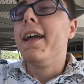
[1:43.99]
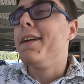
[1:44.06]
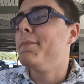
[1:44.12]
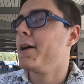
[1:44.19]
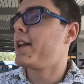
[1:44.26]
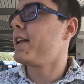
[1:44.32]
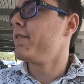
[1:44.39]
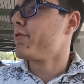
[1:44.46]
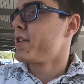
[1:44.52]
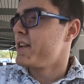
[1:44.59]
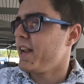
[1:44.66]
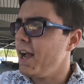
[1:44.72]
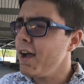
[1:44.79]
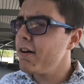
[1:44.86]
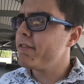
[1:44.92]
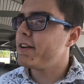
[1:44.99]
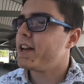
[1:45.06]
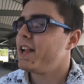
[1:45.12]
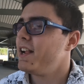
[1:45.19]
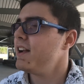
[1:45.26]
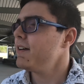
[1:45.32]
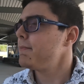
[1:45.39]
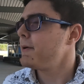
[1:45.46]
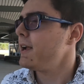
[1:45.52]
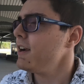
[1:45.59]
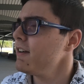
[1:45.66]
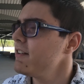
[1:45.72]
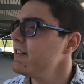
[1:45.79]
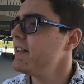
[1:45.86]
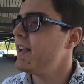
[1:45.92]
But in reality,
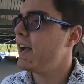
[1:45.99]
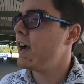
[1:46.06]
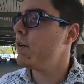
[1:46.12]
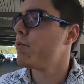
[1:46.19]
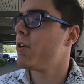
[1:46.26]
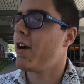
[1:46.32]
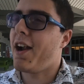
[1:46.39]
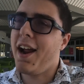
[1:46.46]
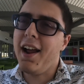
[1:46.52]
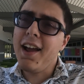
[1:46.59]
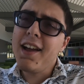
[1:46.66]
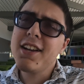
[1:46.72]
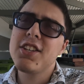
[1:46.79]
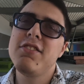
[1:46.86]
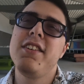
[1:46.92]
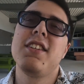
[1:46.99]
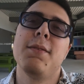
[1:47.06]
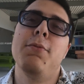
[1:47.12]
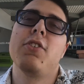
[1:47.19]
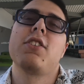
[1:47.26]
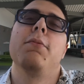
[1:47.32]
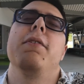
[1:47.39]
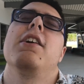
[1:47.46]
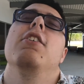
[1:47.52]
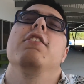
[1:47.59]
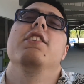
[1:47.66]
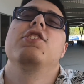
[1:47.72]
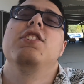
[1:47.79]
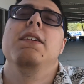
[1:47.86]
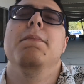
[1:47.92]
apparently, how we're actually supposed to bring
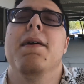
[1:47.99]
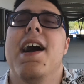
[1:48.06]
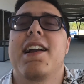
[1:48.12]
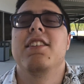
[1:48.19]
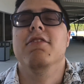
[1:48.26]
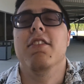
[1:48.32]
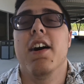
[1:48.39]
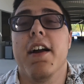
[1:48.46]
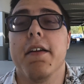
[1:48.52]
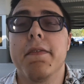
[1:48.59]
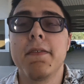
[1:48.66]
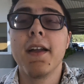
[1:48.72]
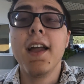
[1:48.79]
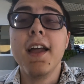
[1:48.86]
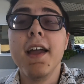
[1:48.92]
all the sheep back to life